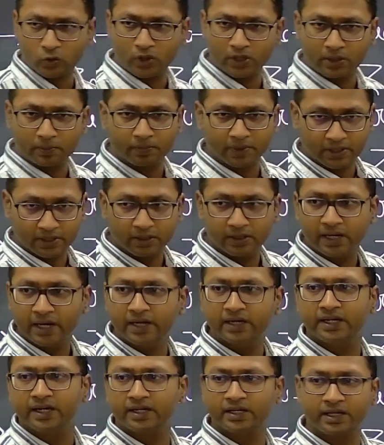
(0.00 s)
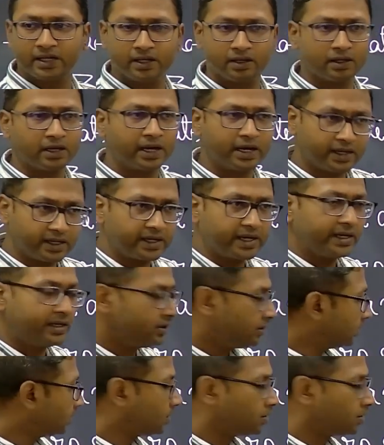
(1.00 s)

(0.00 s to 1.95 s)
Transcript: number 100k, 100,